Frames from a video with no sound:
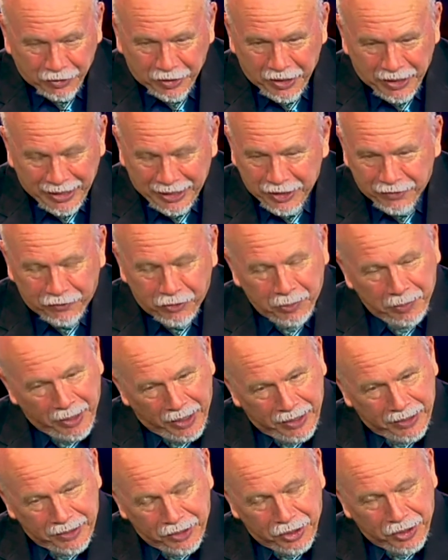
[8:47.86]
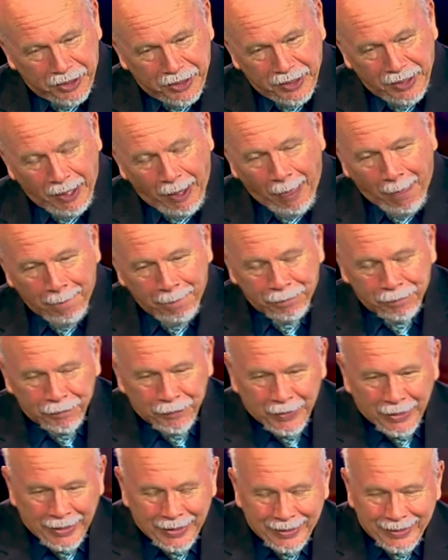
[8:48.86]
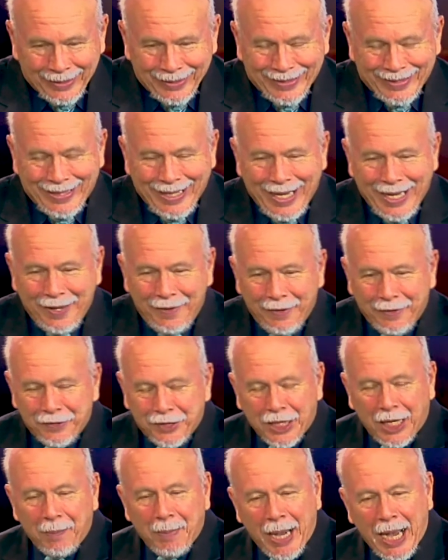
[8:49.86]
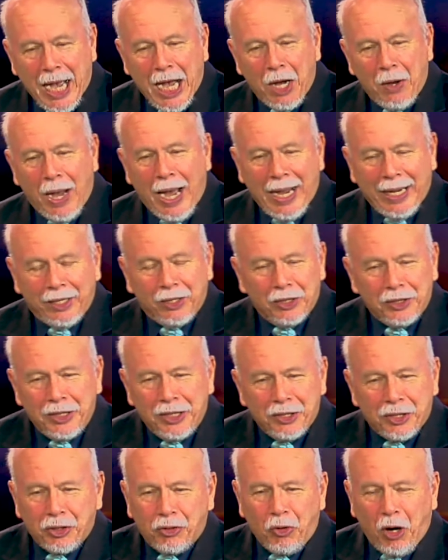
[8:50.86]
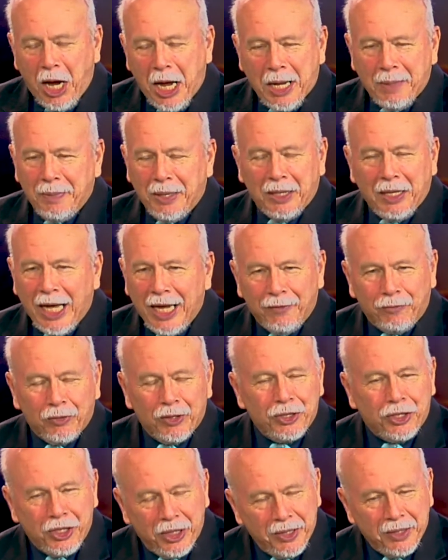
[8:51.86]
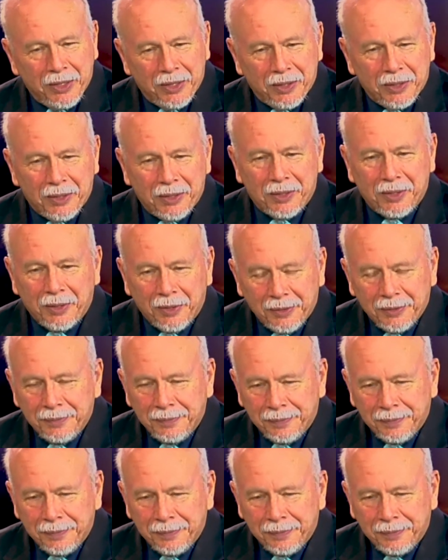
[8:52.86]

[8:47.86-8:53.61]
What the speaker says: for the next few minutes to see if somehow I could describe a life with Jesus